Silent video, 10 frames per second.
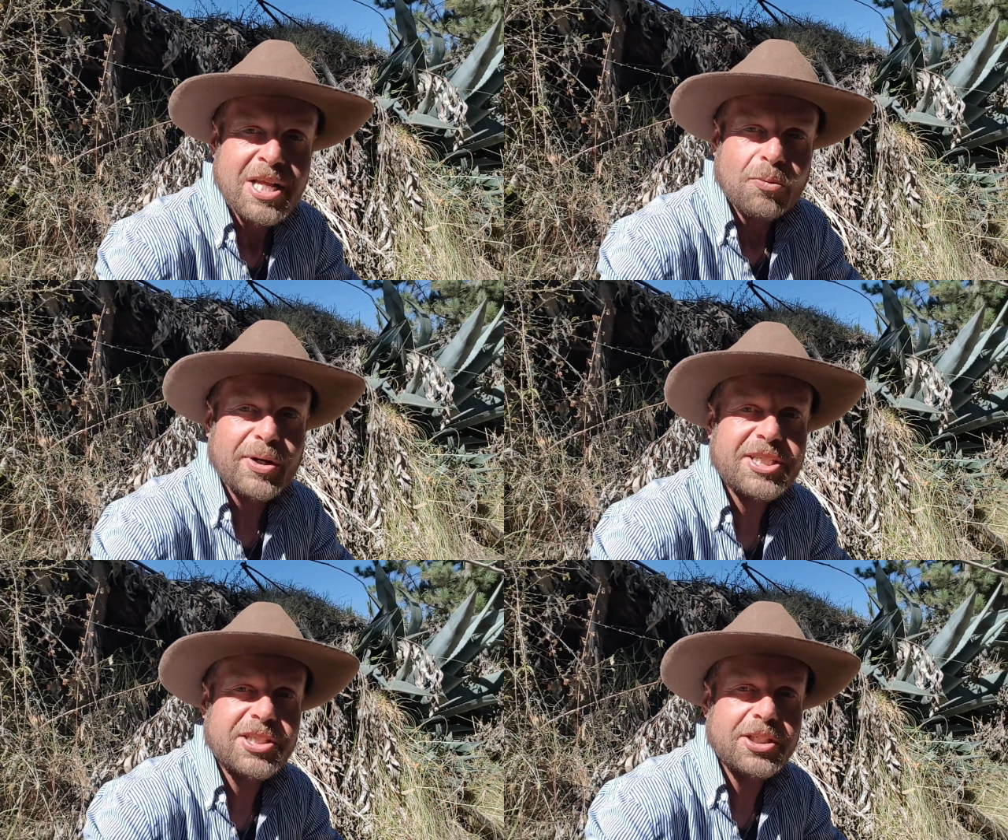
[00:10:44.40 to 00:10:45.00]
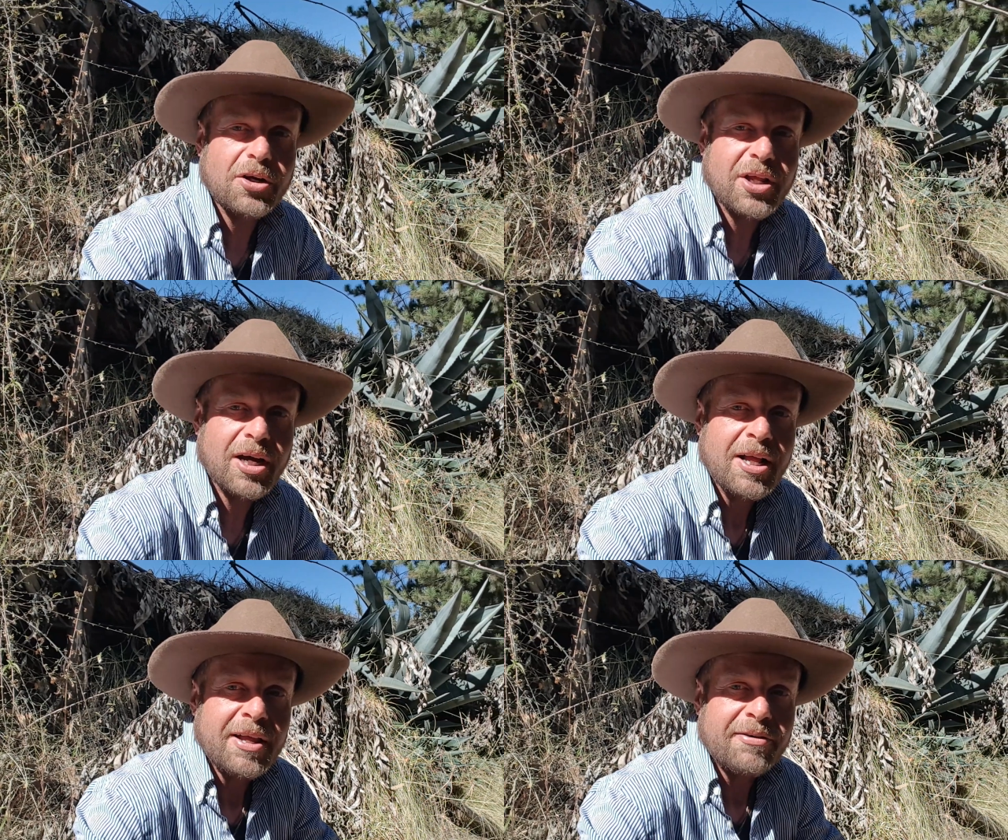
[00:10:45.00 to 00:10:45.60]
which is
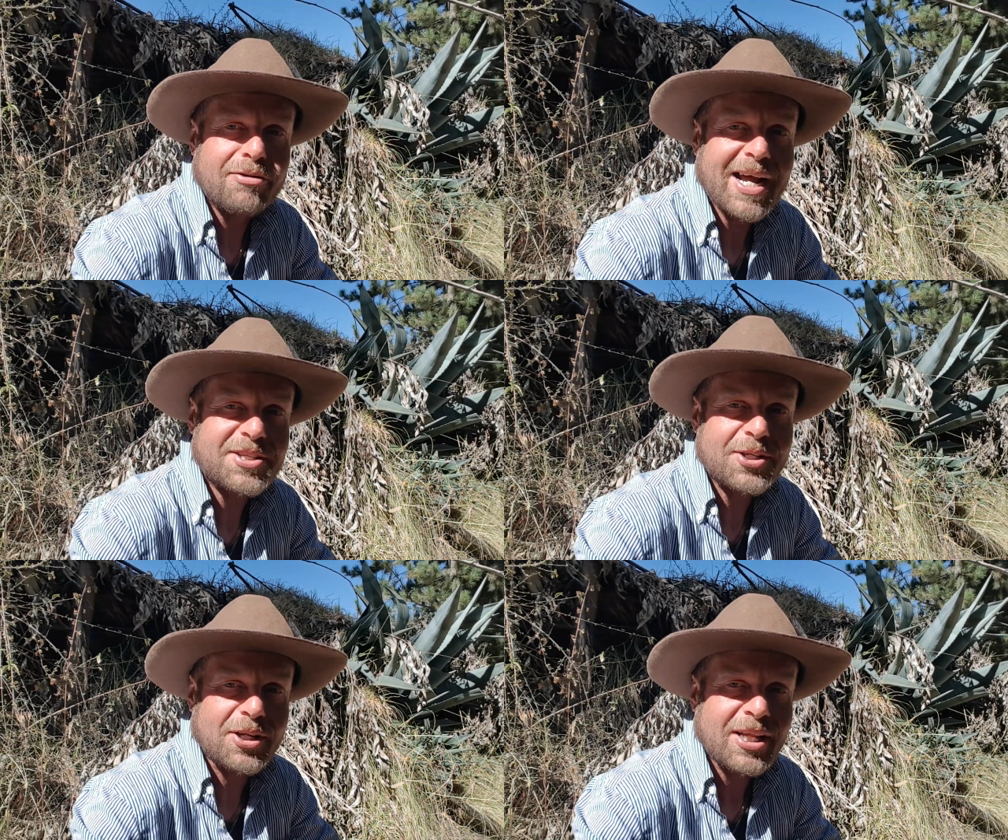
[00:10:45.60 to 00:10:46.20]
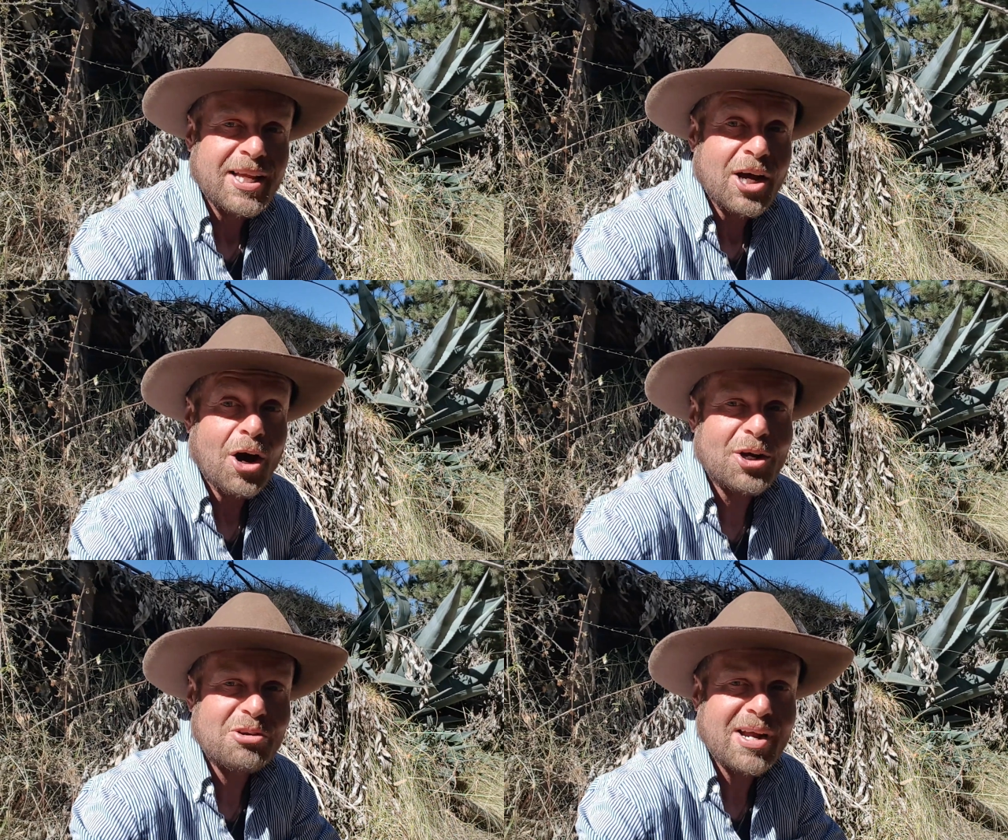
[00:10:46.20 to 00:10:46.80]
another fractal,
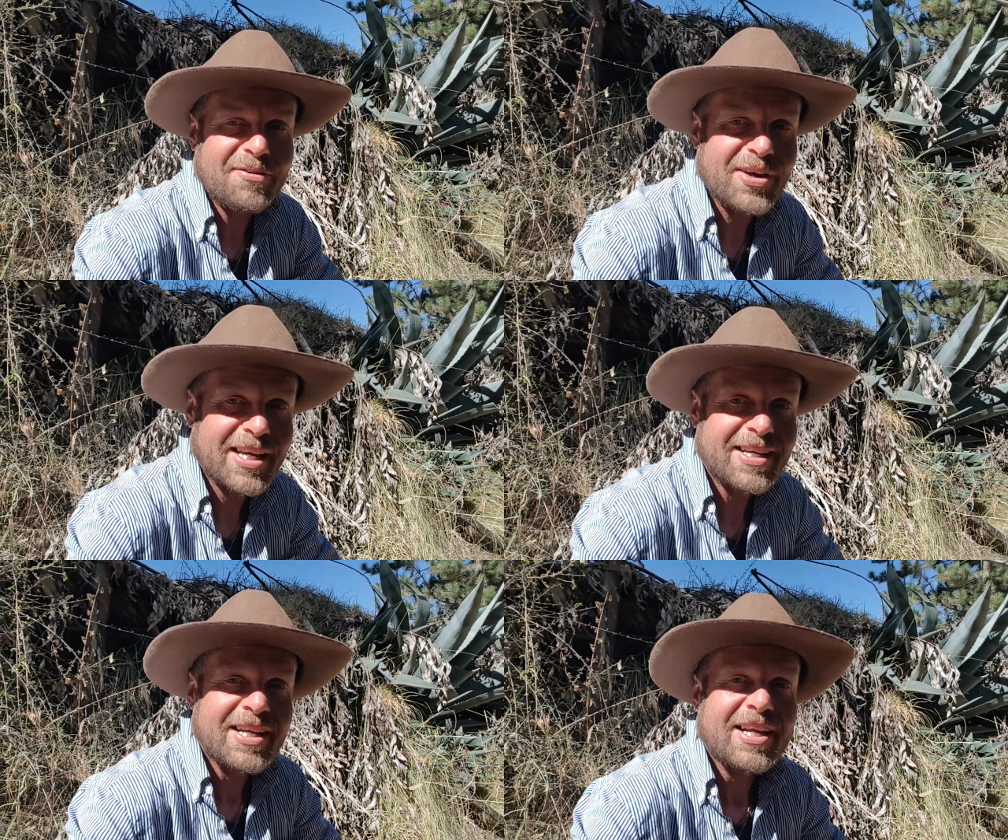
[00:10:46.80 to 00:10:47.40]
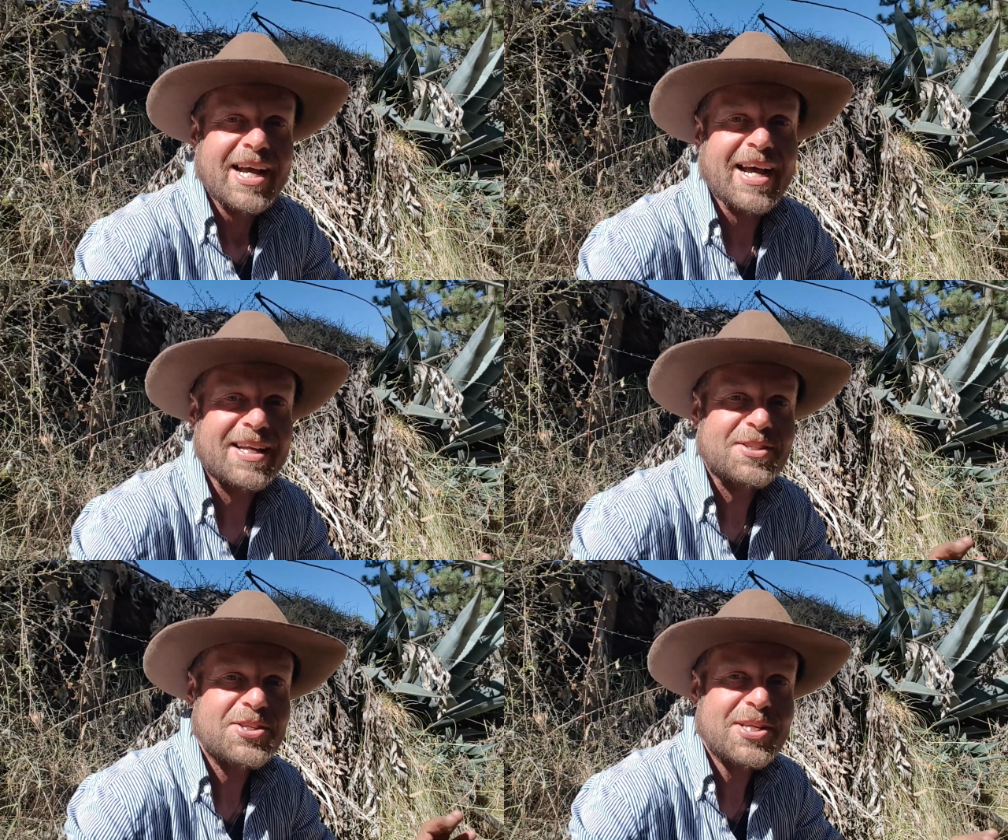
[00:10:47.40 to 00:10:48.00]
holographic
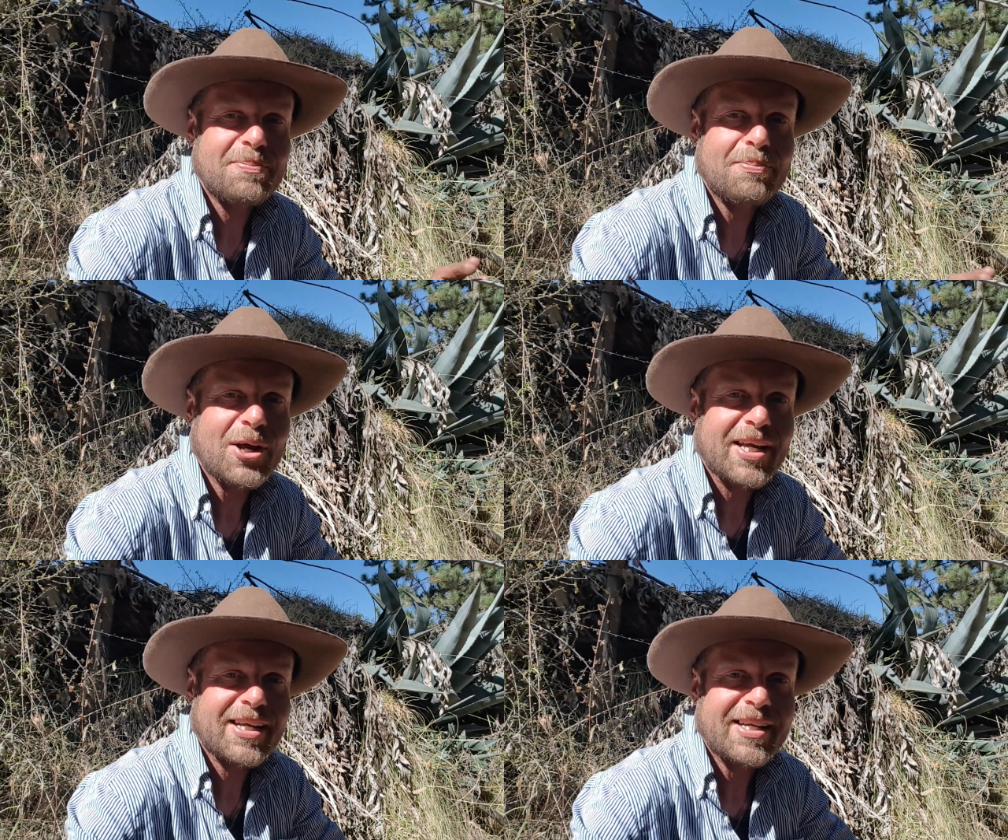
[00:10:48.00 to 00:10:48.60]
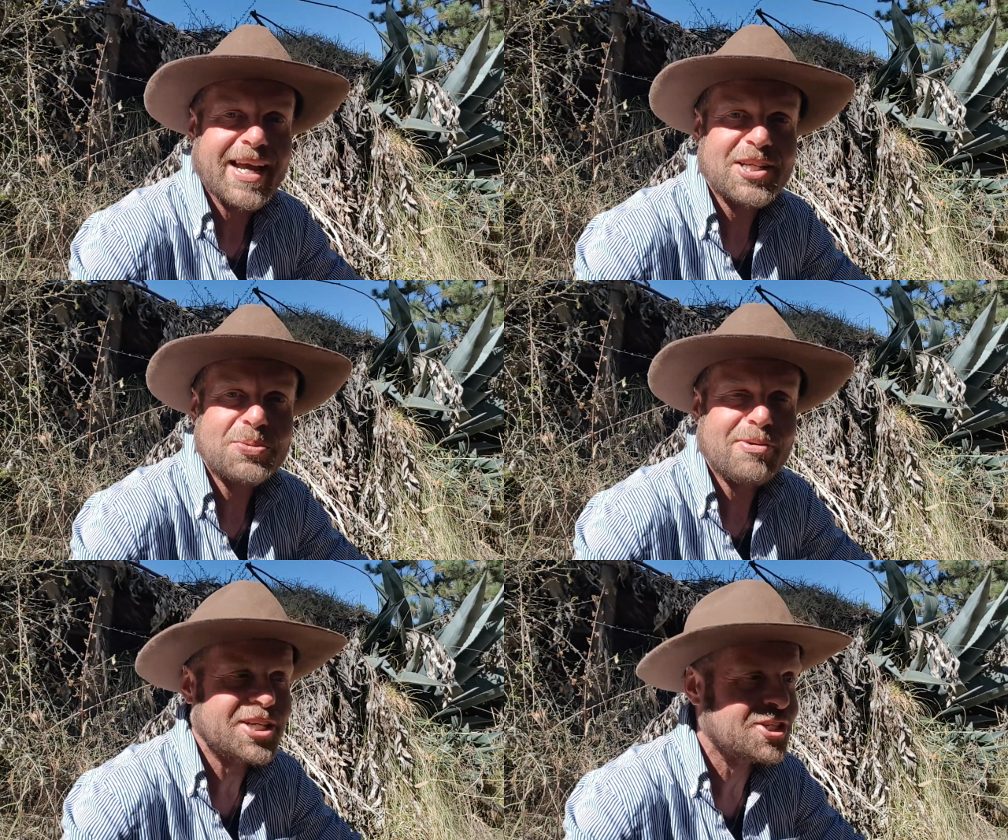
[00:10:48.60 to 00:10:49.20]
and symbolic
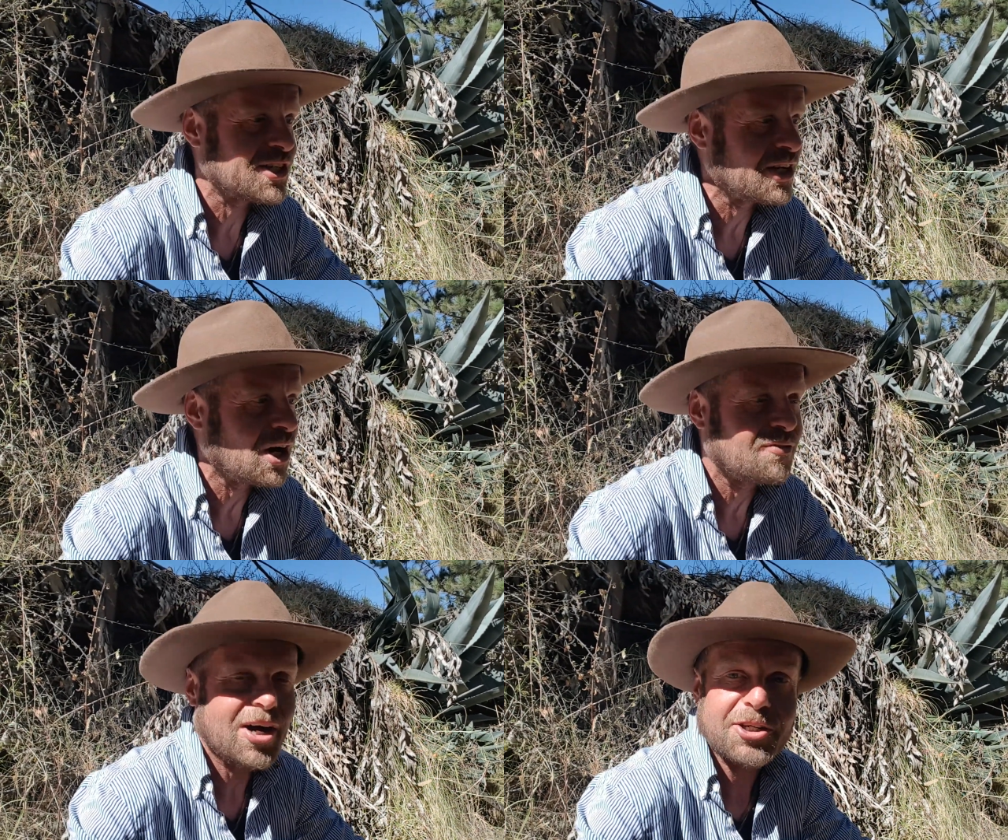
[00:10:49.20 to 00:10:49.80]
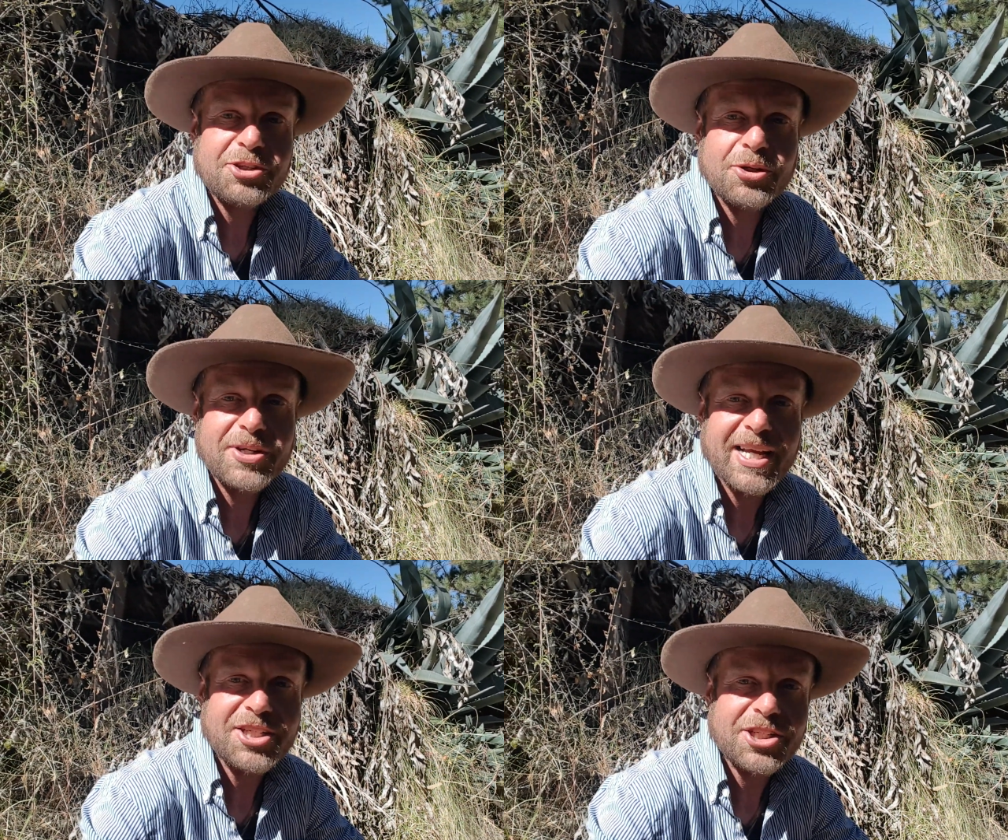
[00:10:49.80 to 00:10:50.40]
expression of our true
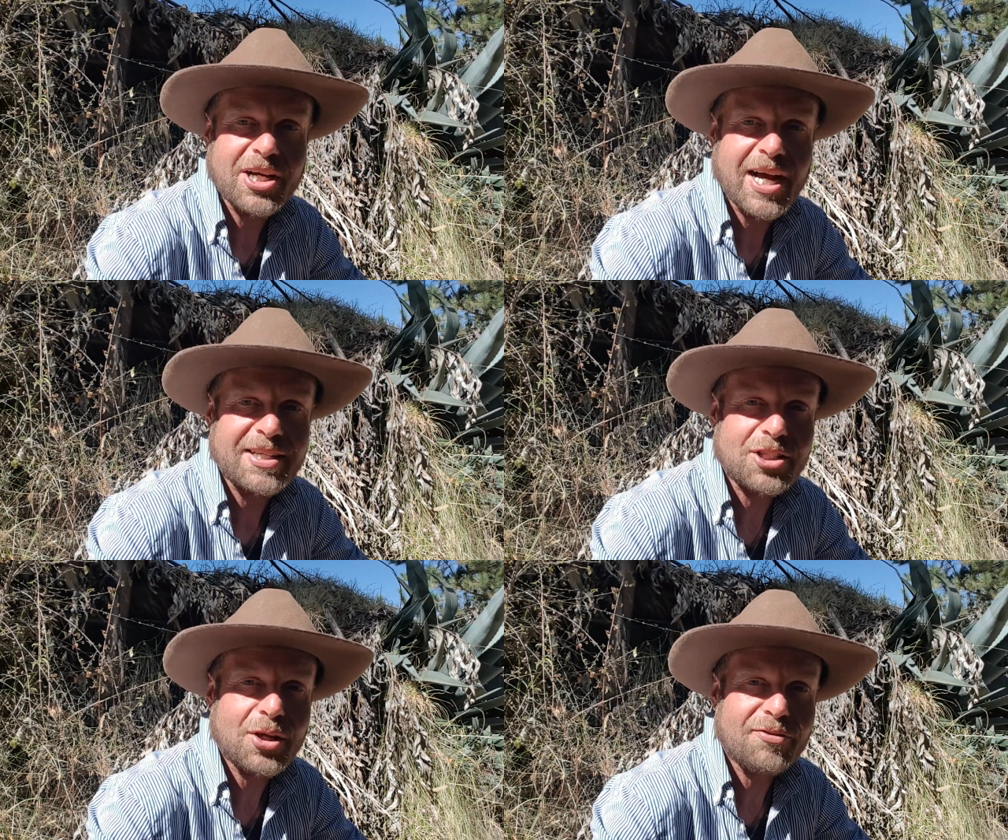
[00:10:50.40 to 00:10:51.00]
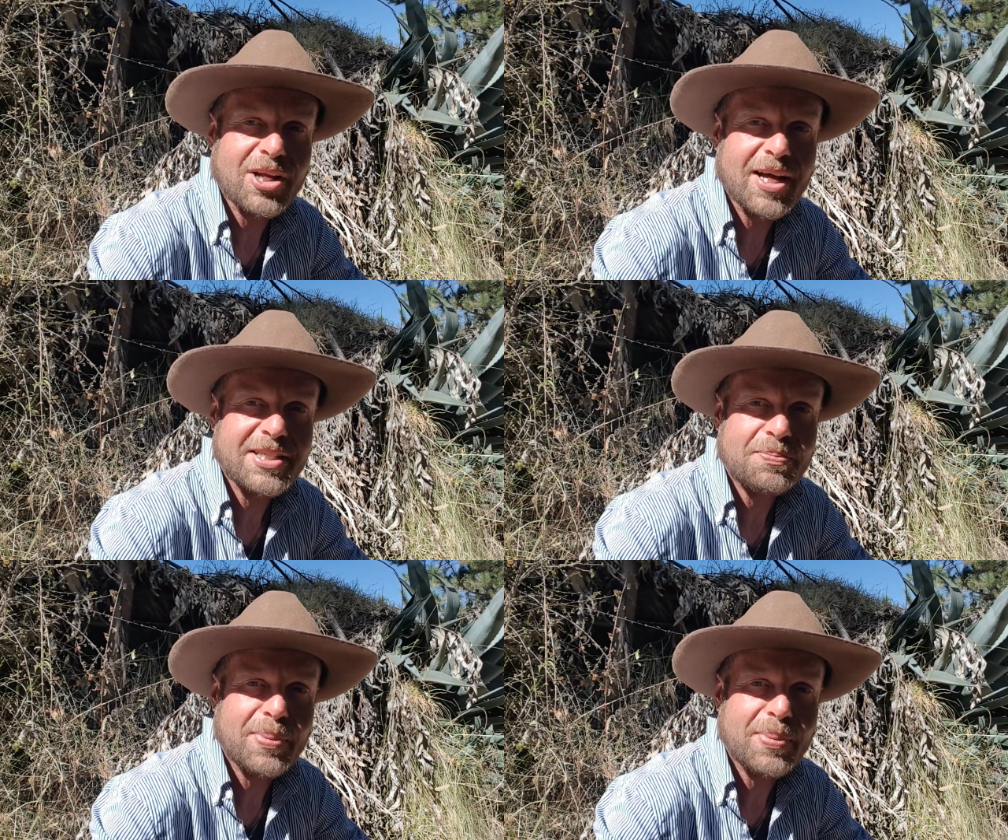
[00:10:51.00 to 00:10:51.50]
nature as love, light,